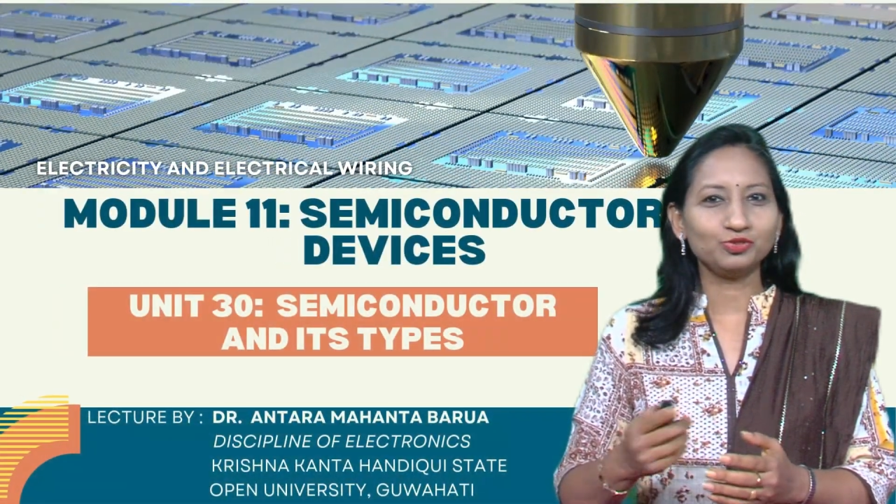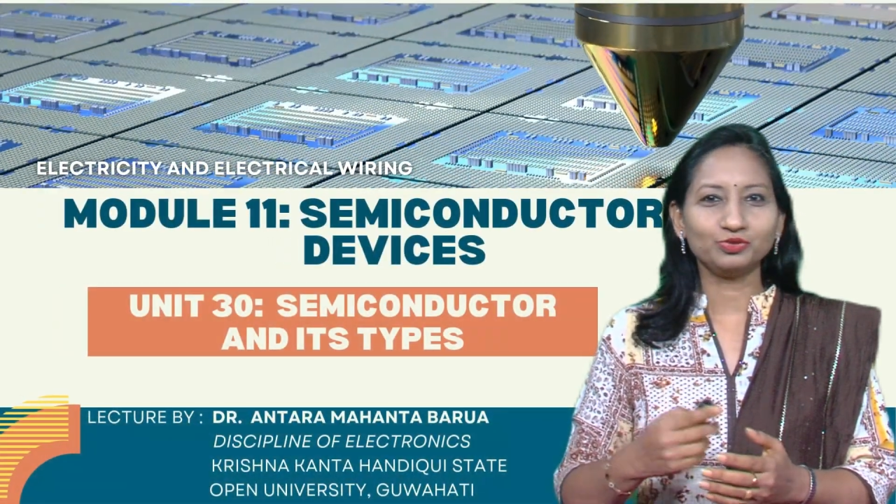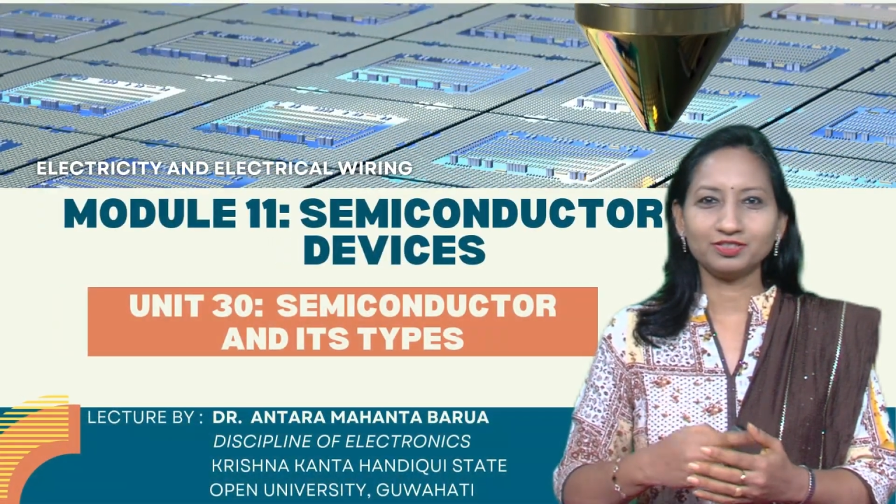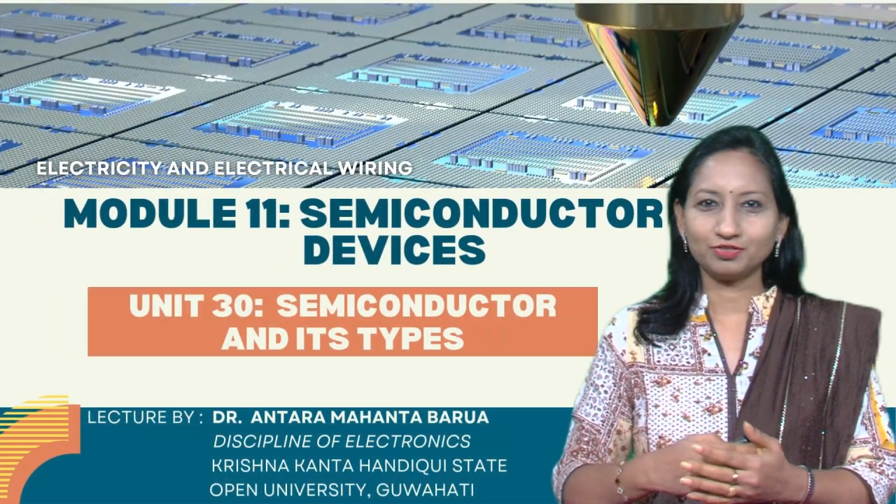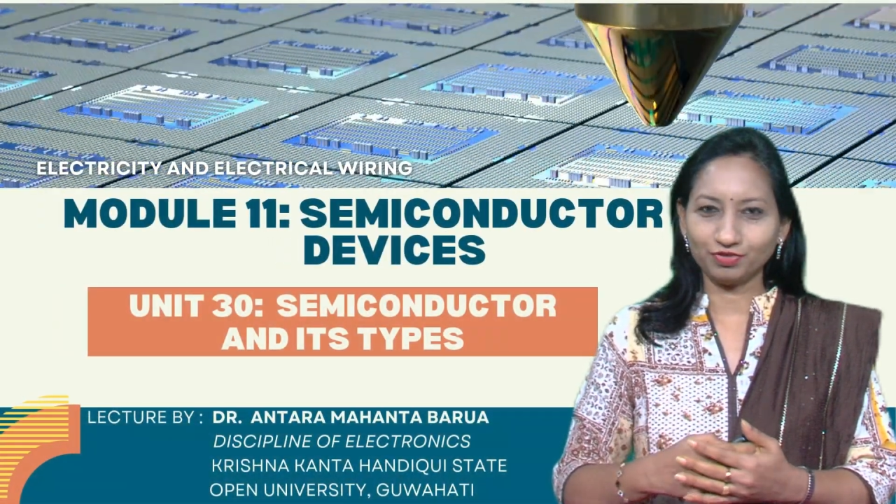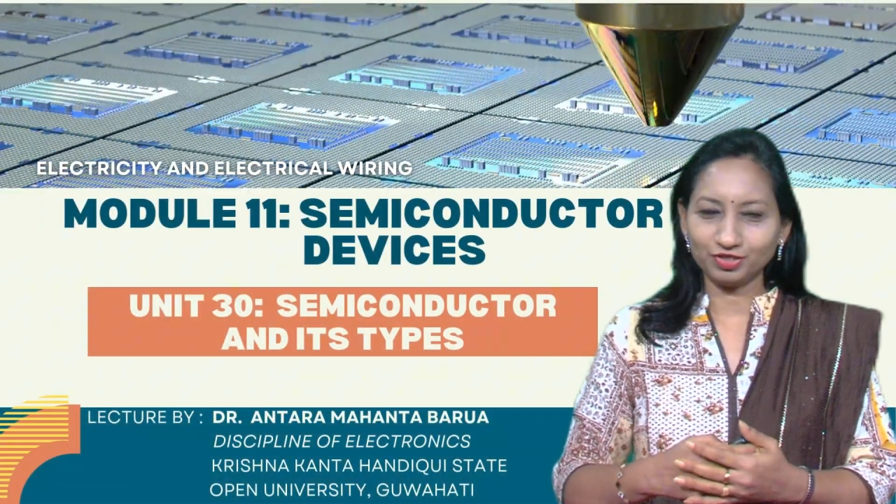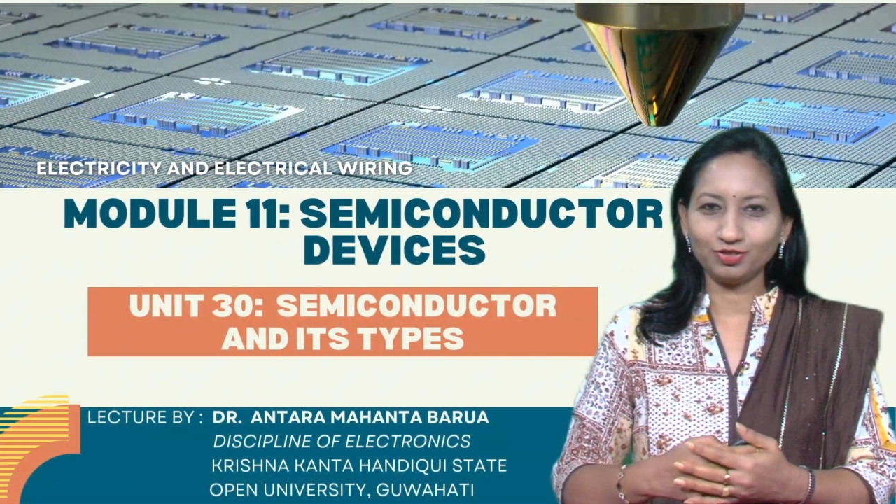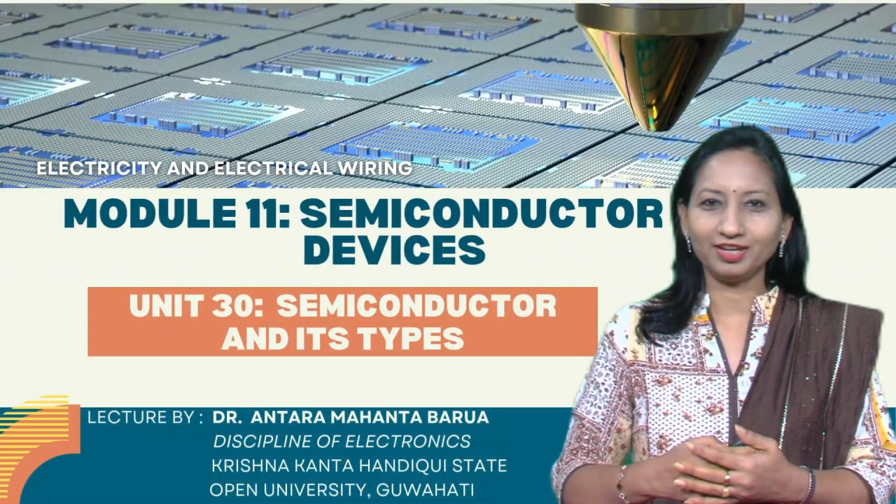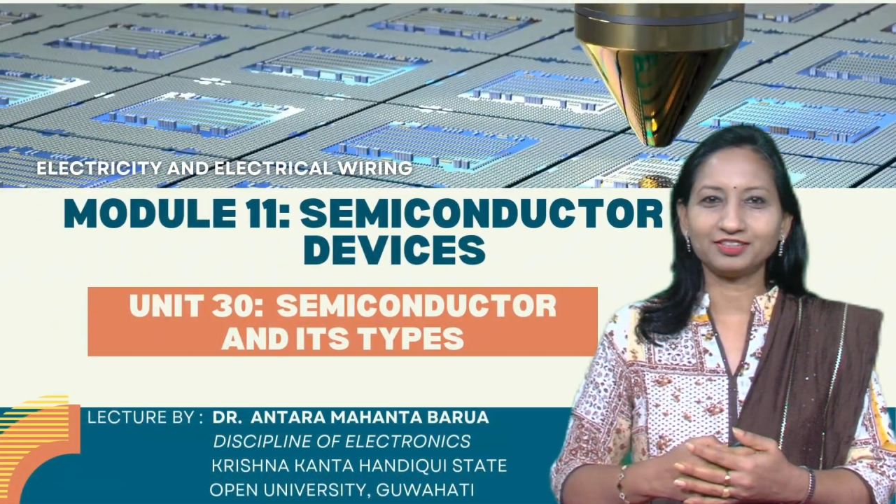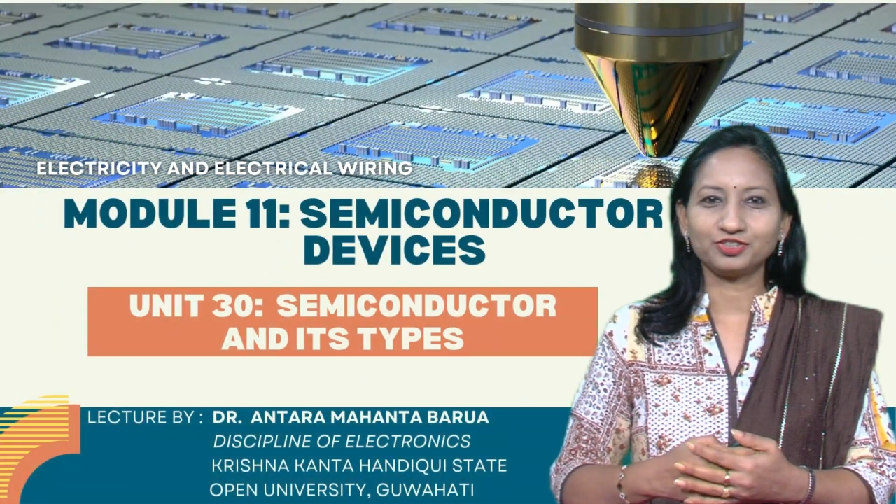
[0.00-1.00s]
to this
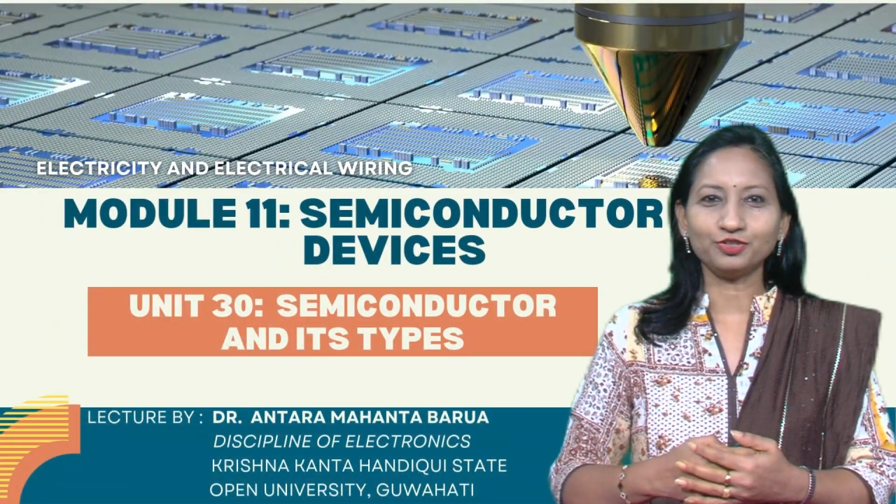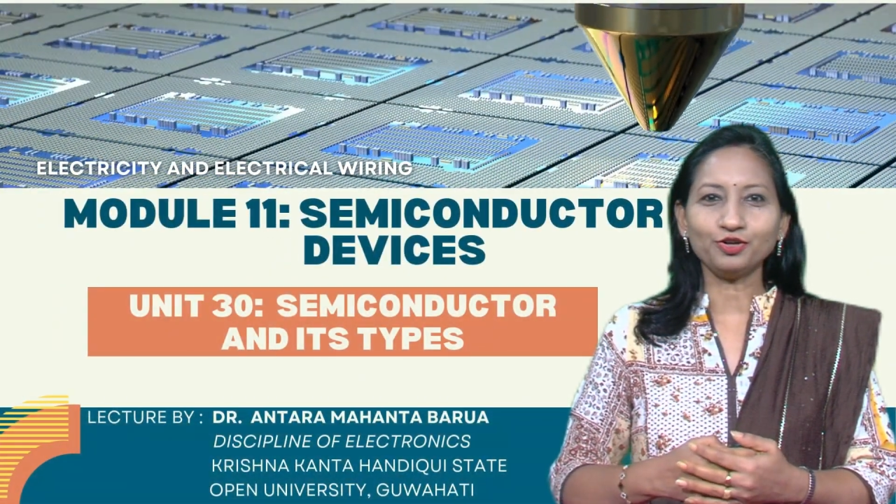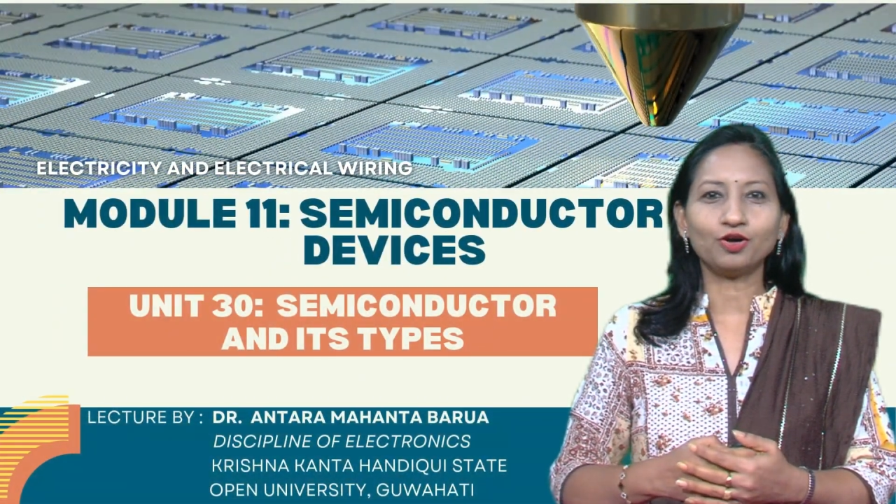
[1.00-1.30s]
video lecture